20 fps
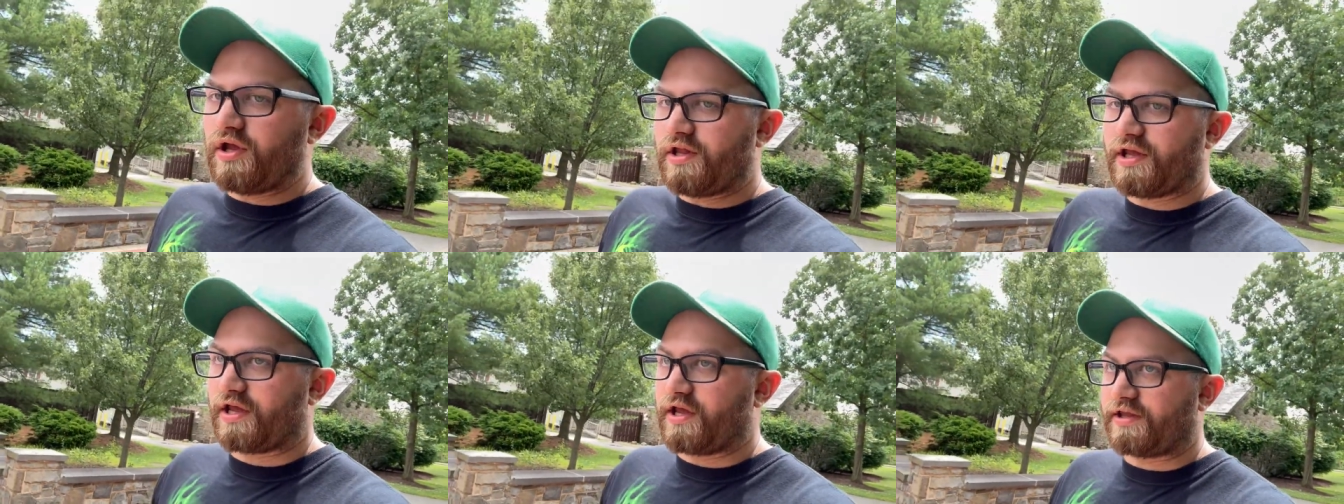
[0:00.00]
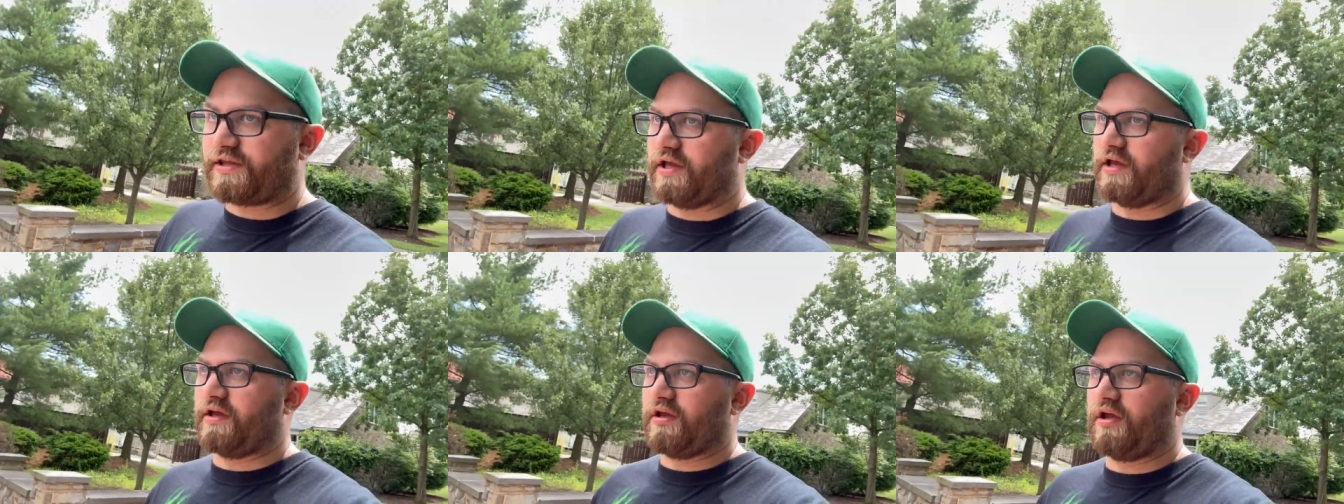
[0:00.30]
to
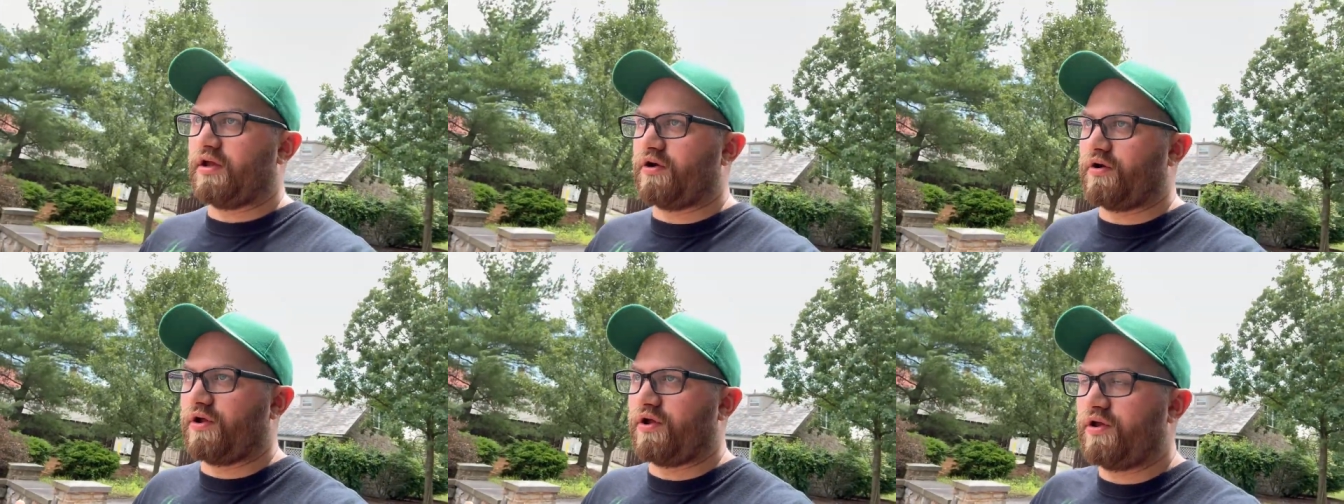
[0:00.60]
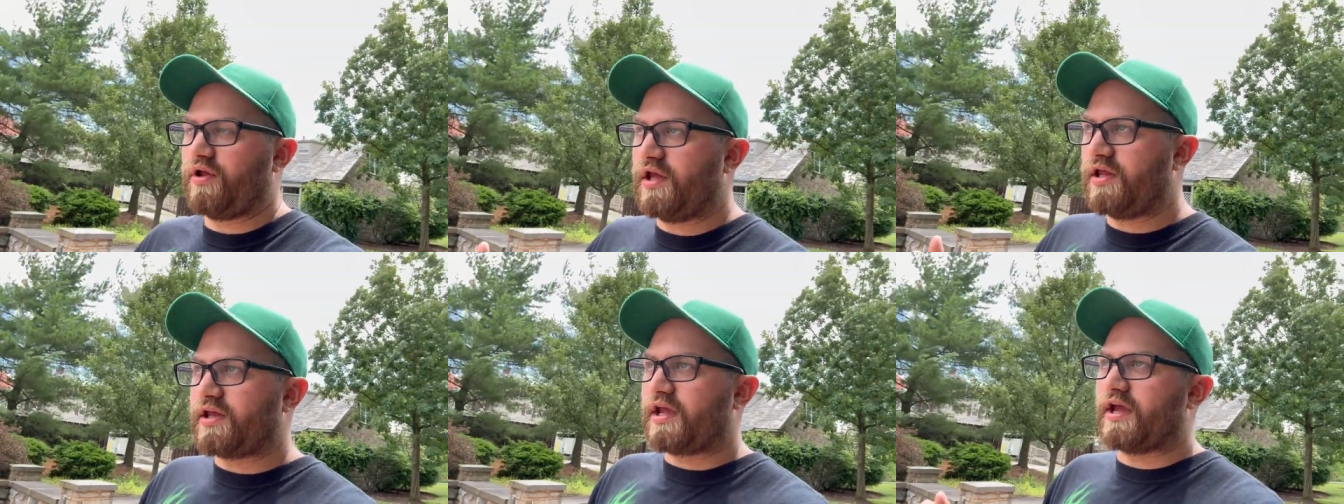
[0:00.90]
get this, you know,
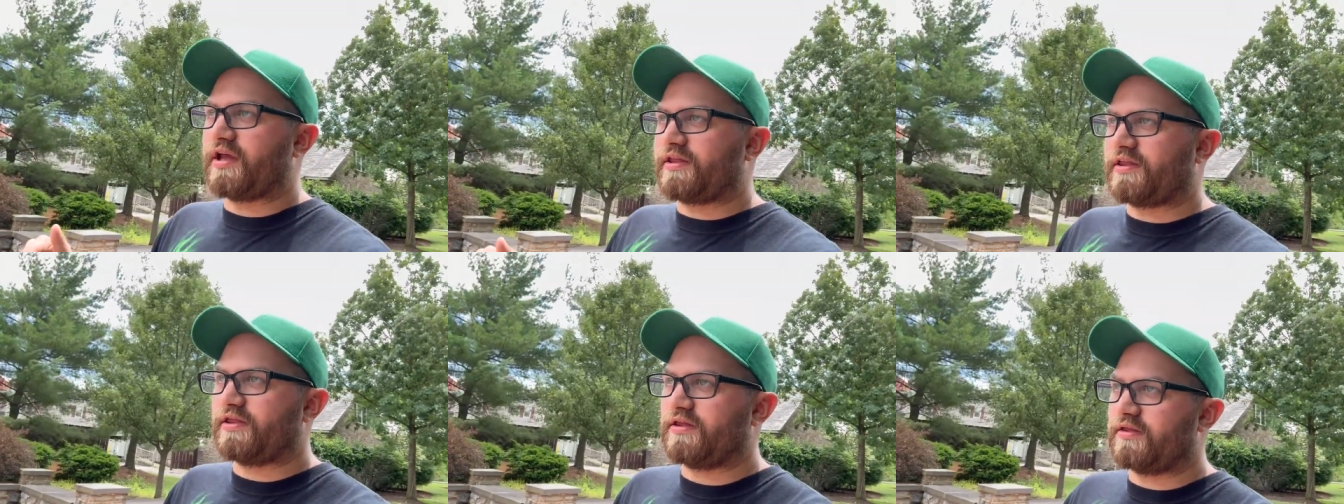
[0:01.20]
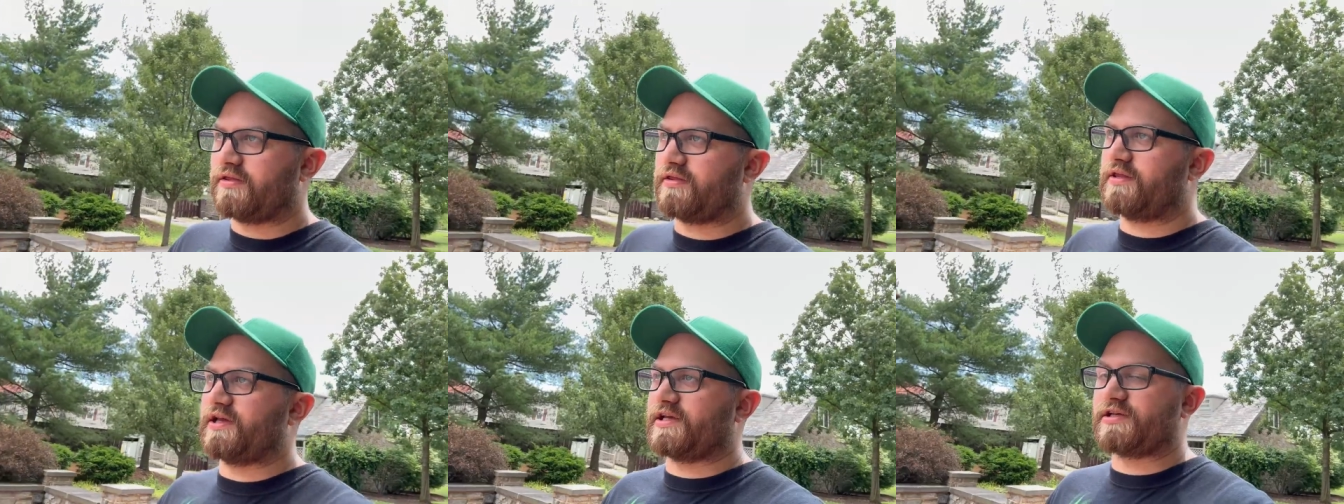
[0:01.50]
you need to get
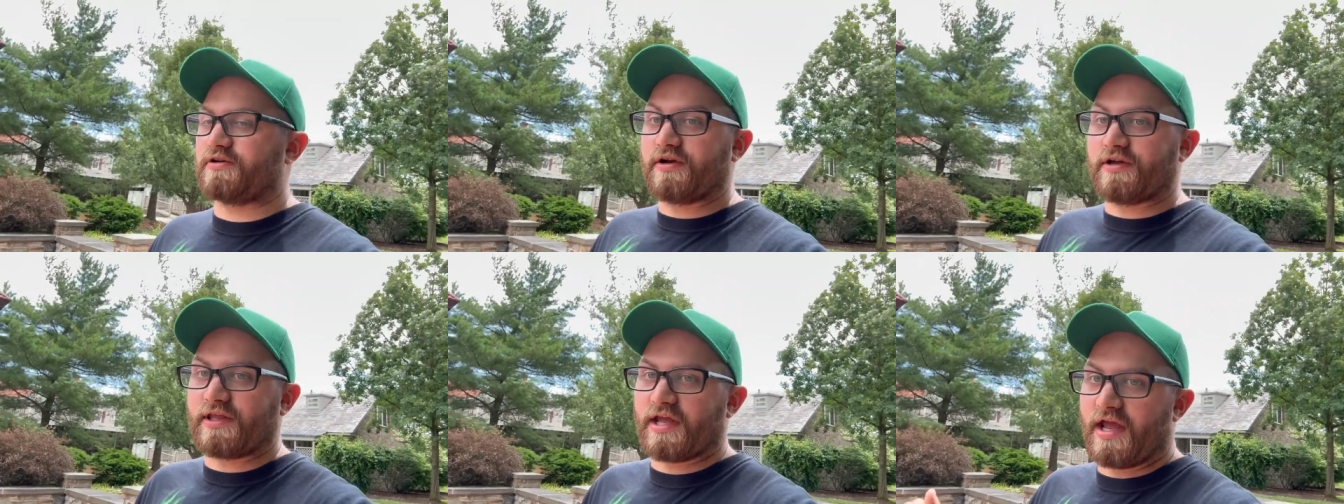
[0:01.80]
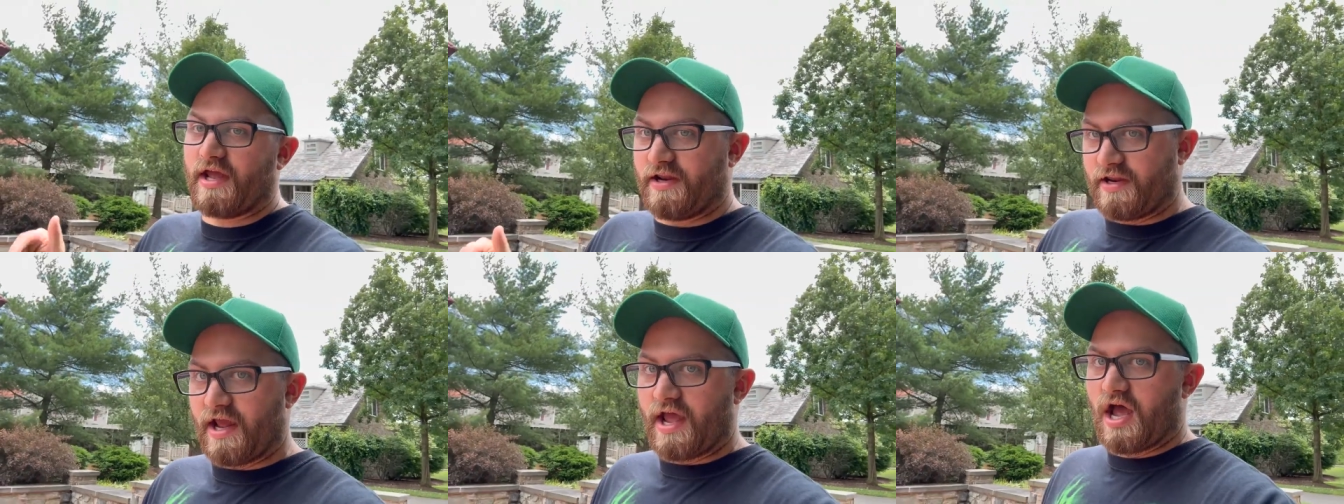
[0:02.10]
this looked
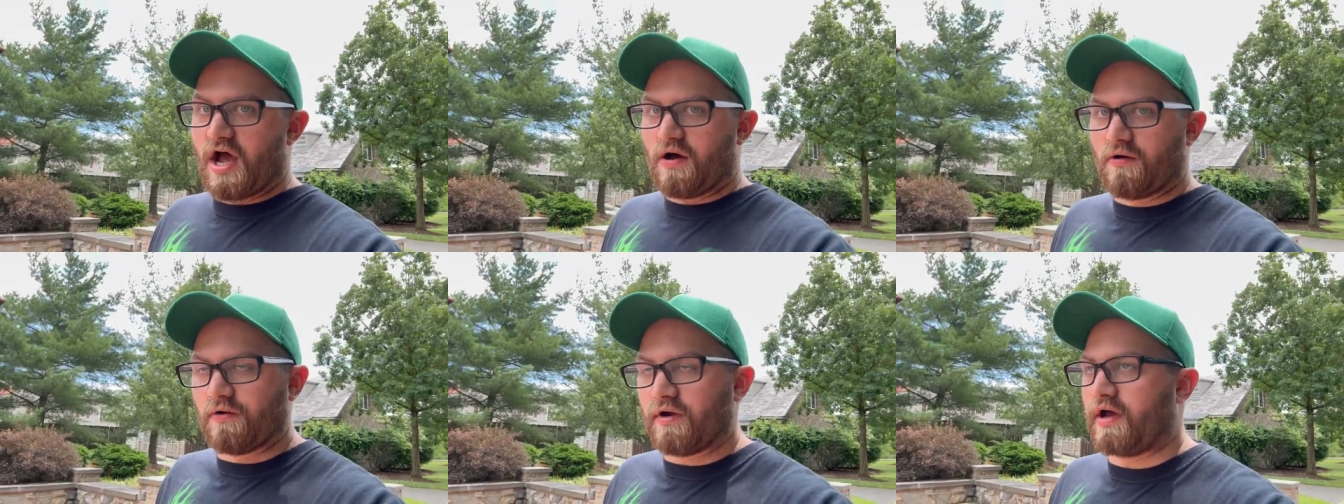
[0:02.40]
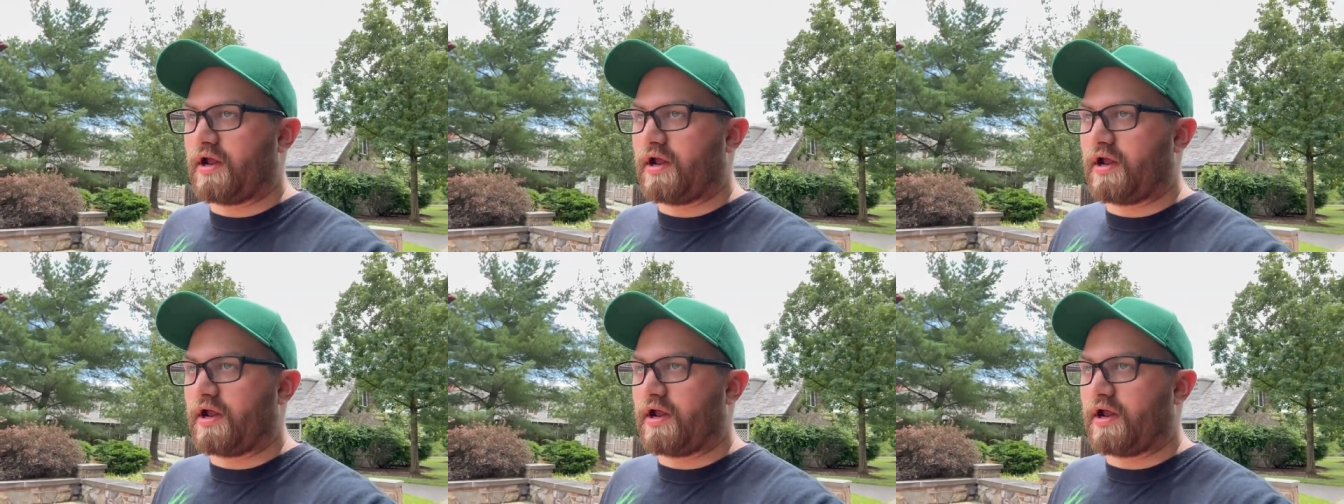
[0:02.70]
at now.